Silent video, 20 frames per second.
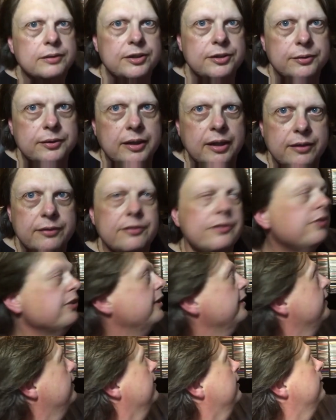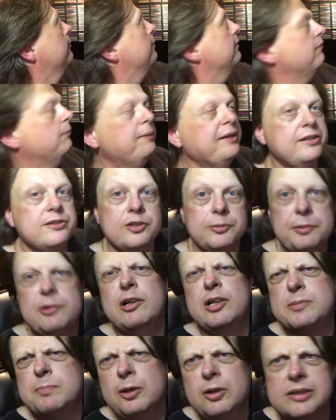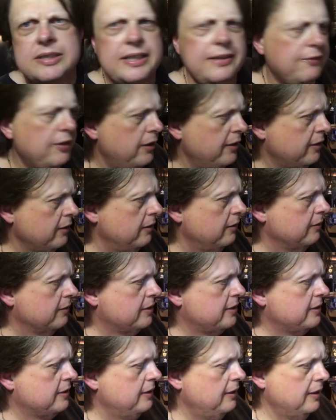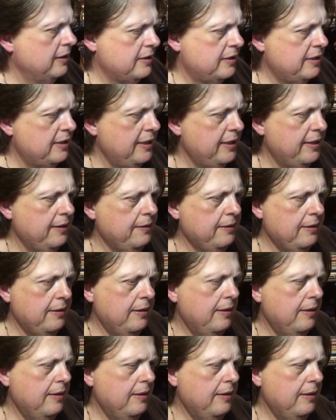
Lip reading: which you can't see, but the big Supergrass box set that I got last year.